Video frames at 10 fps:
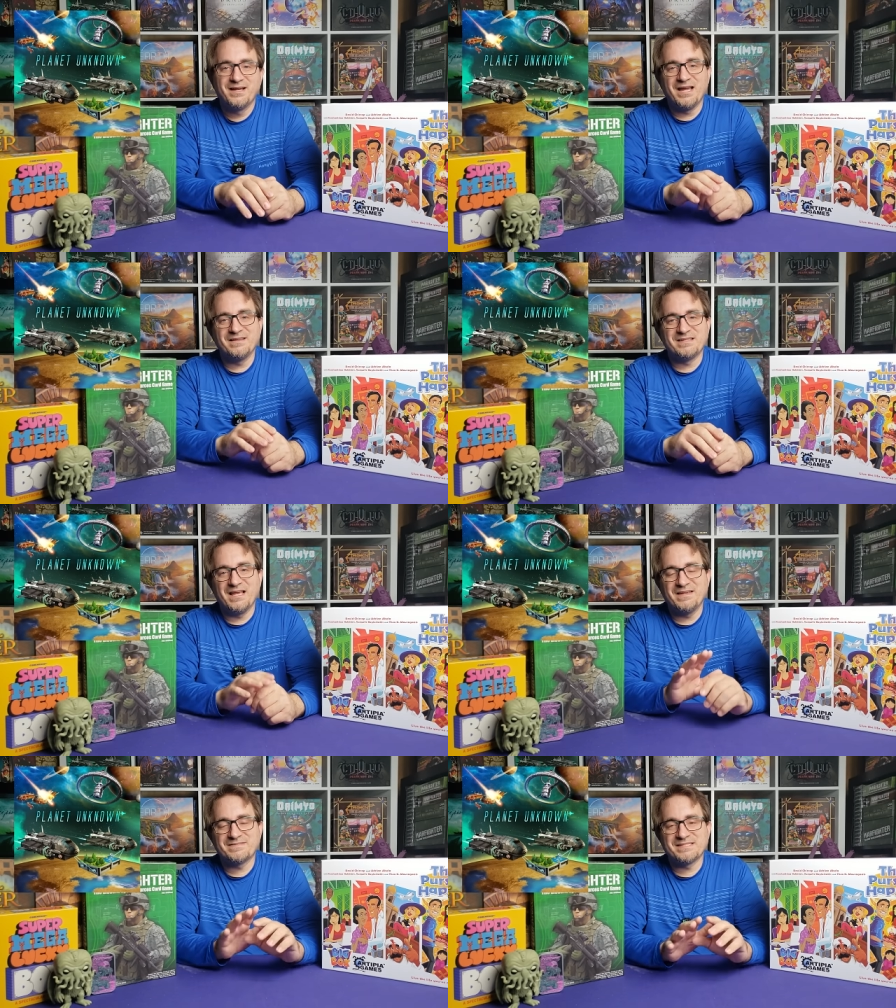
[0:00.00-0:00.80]
I have
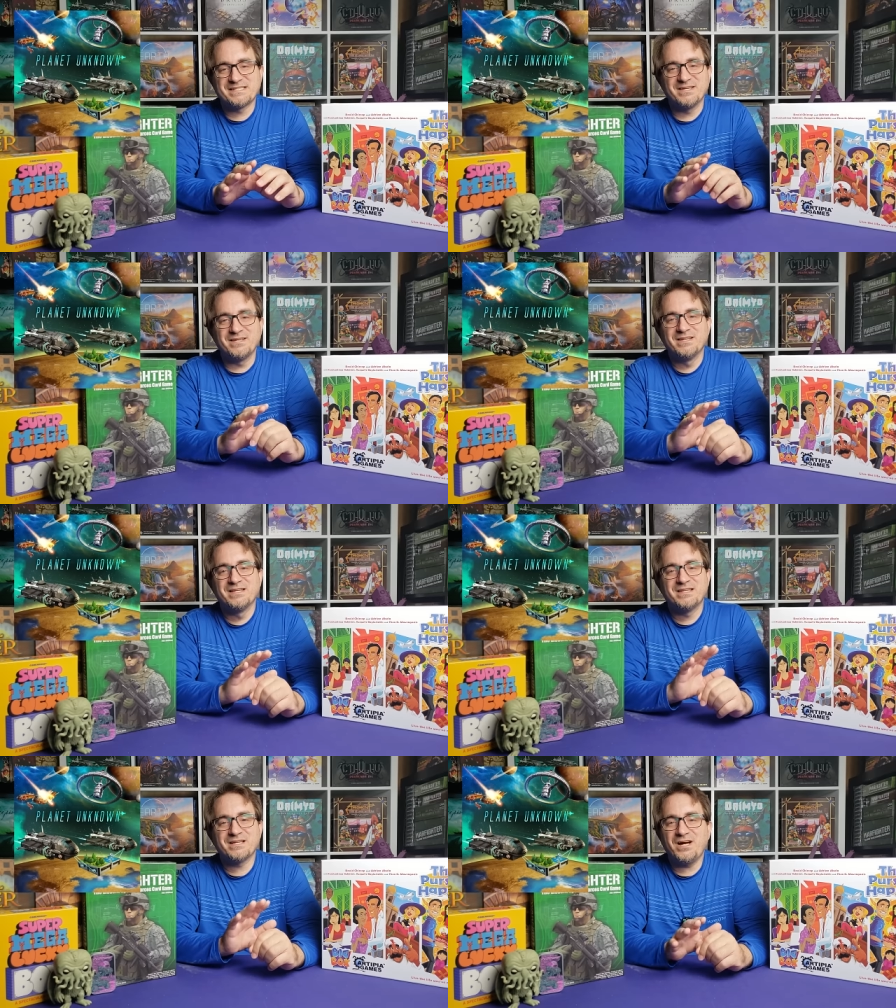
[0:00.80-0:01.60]
to, I have to tell you,
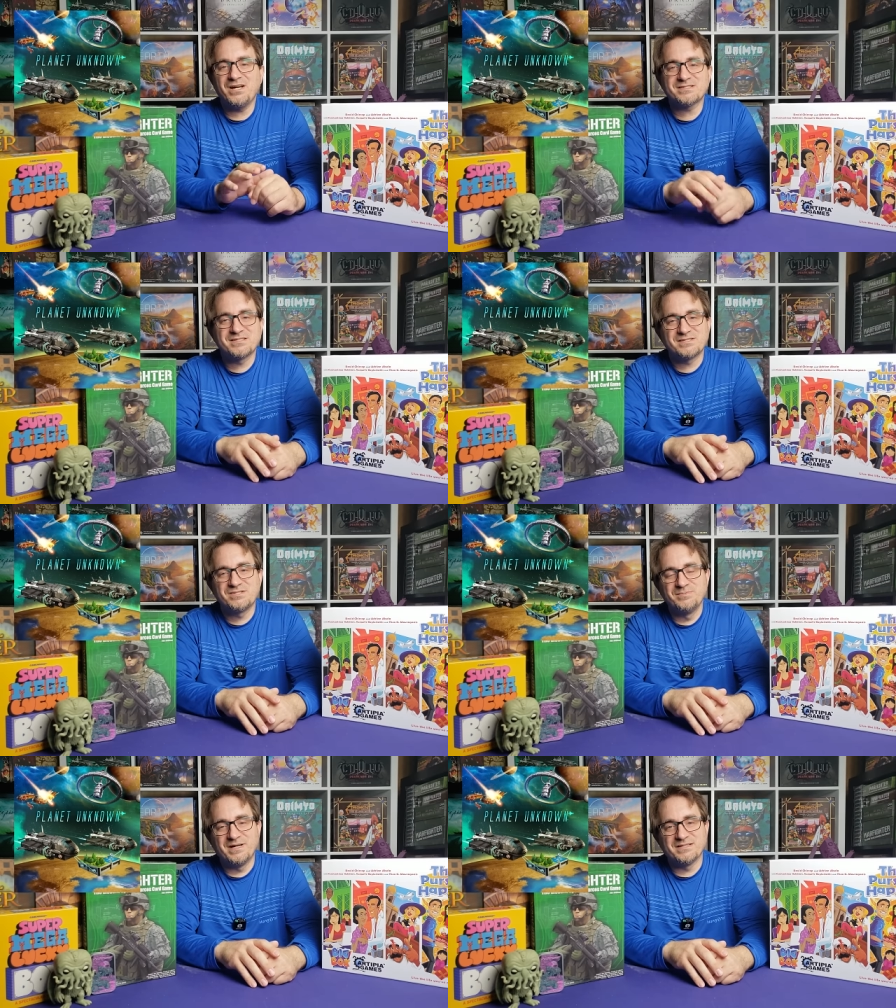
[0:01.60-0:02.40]
the cost is
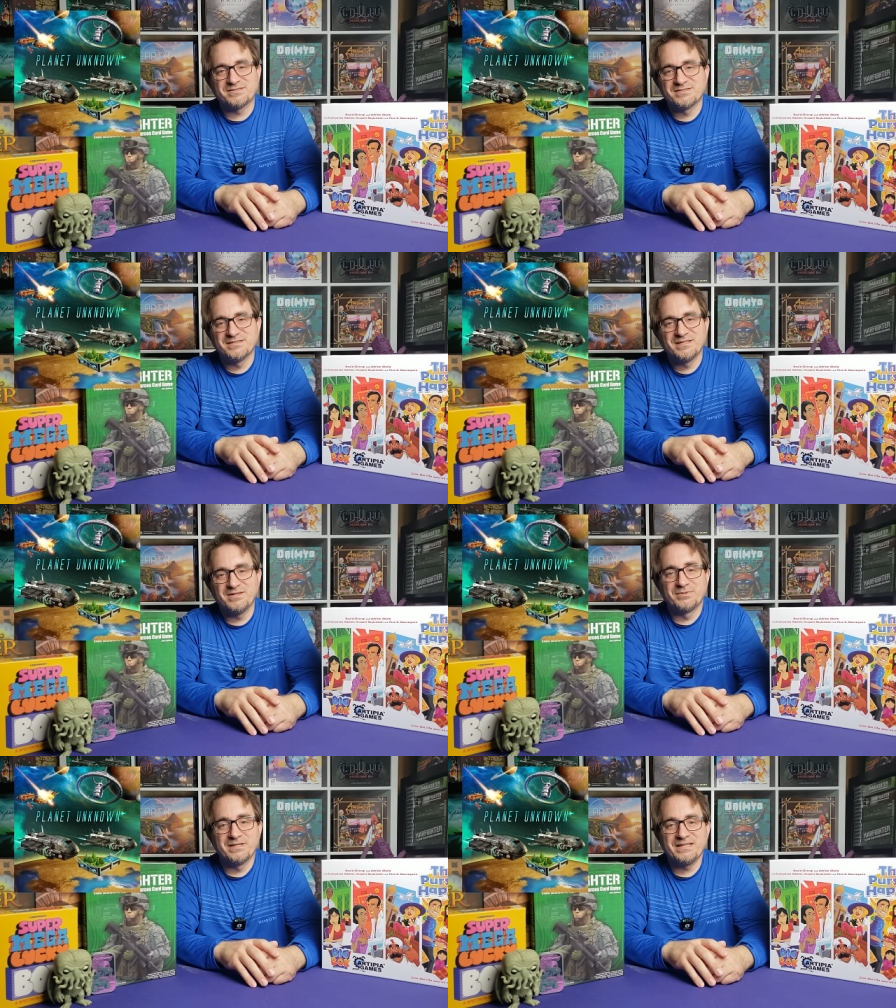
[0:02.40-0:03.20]
too much.
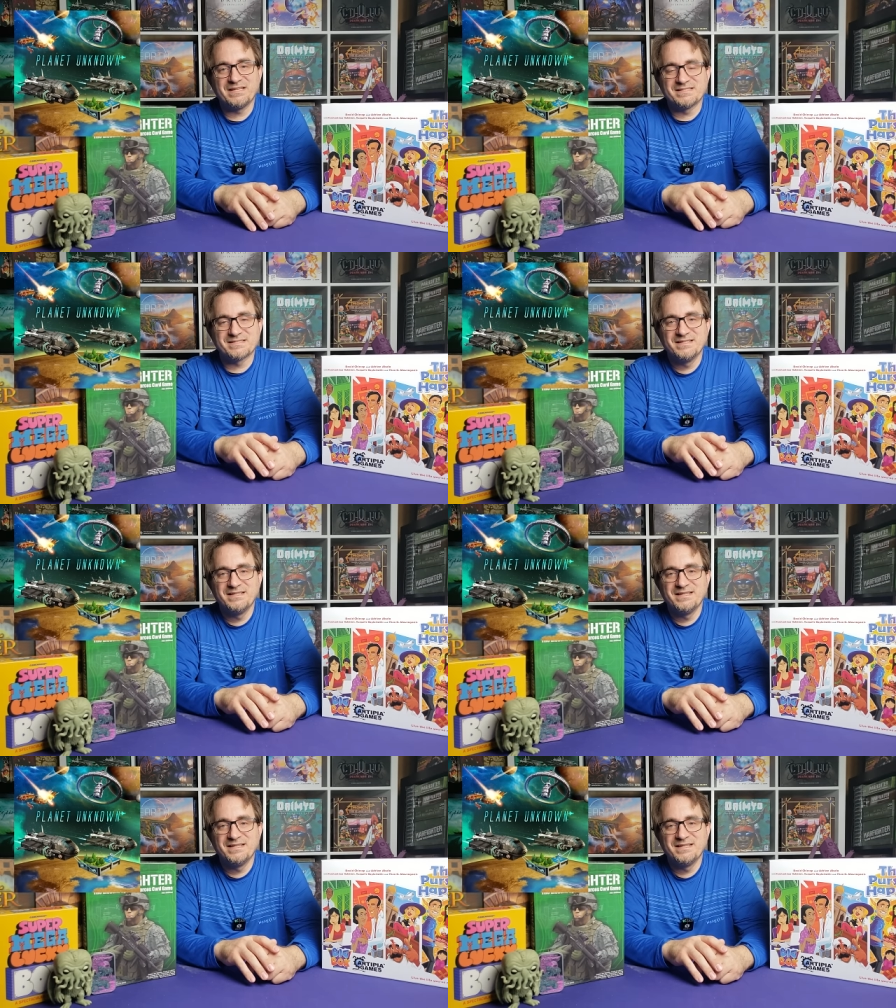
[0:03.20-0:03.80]
It really is.